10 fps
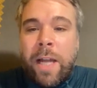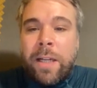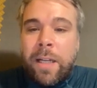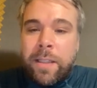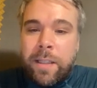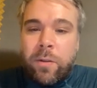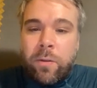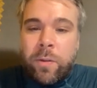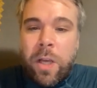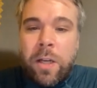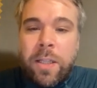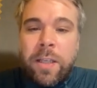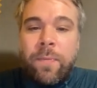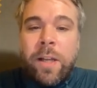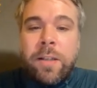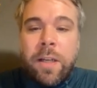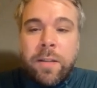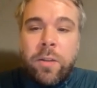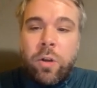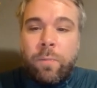Analytics alternative that
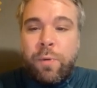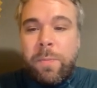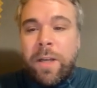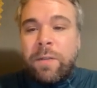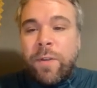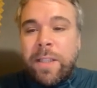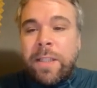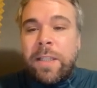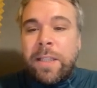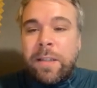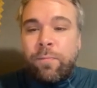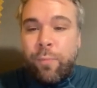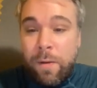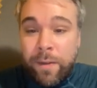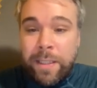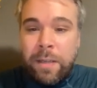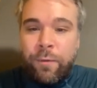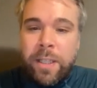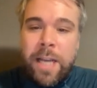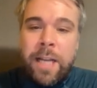doesn't compromise visitor privacy
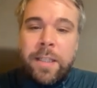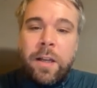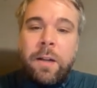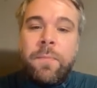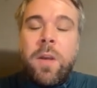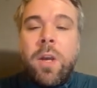for data.